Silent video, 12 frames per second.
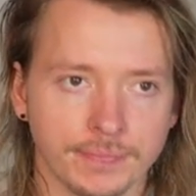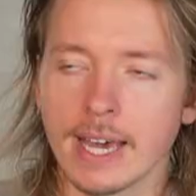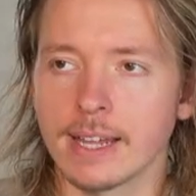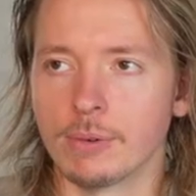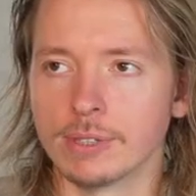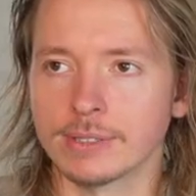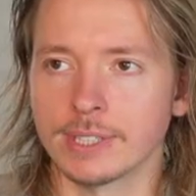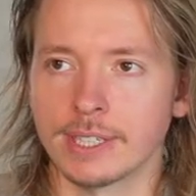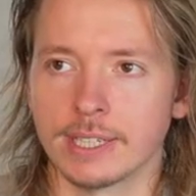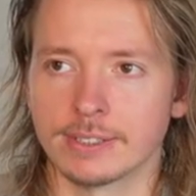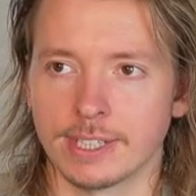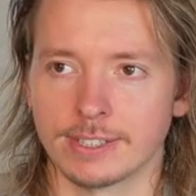And I wouldn't say
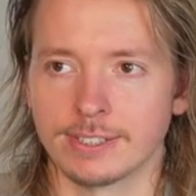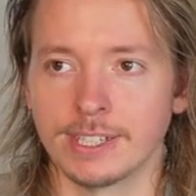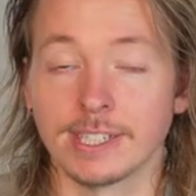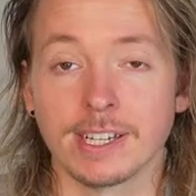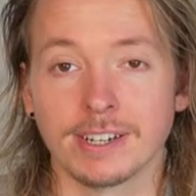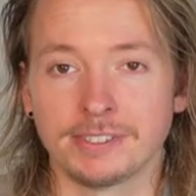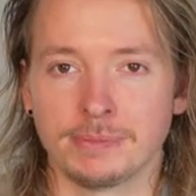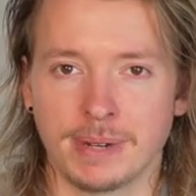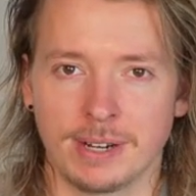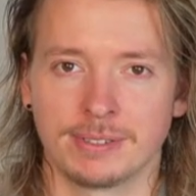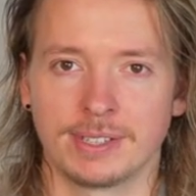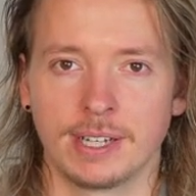that's like sneaking out of your
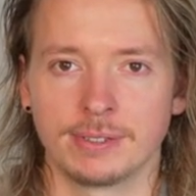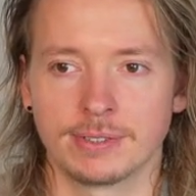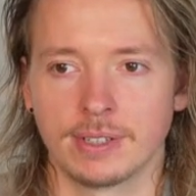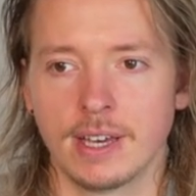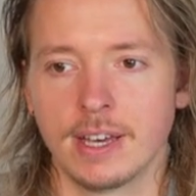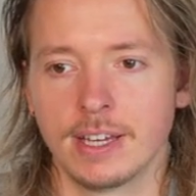parents' house.